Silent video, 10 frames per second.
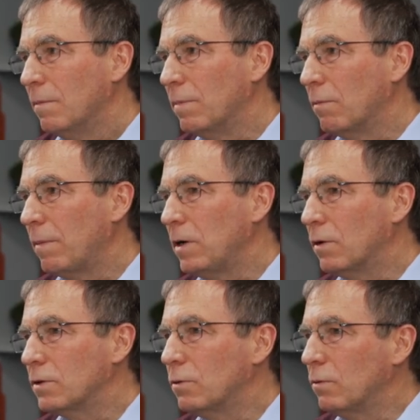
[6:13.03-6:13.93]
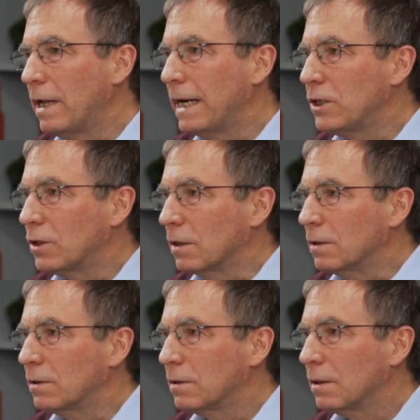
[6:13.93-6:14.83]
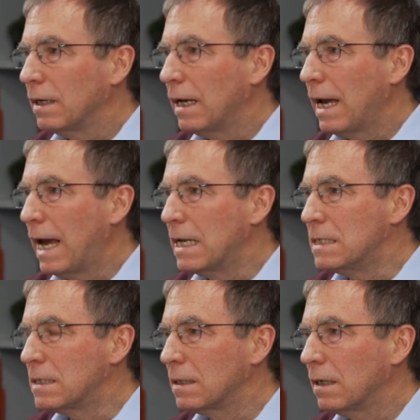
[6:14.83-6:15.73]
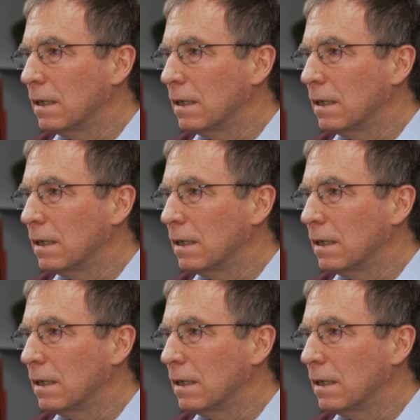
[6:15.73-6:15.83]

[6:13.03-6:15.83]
But when we got to All Nations and